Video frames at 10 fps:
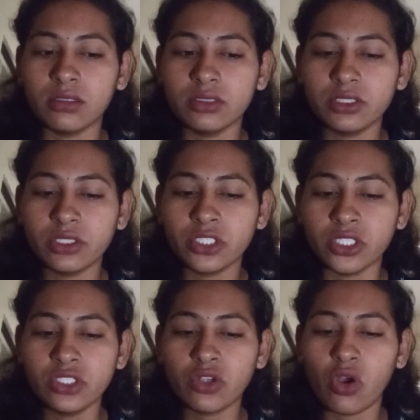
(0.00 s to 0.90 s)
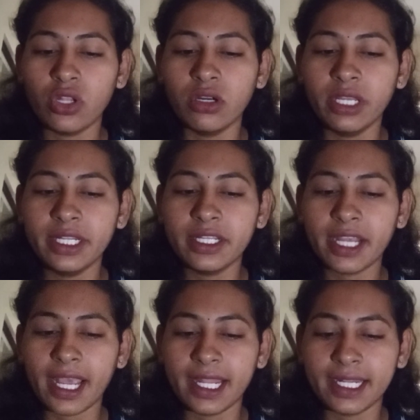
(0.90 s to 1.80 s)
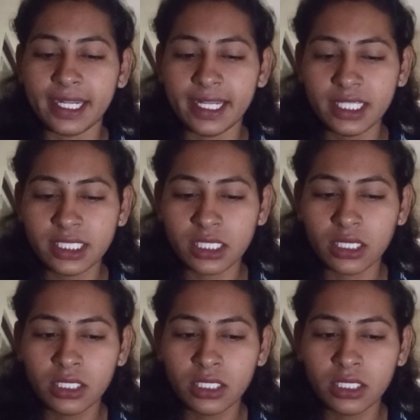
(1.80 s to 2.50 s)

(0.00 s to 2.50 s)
junctions called intercalated discs.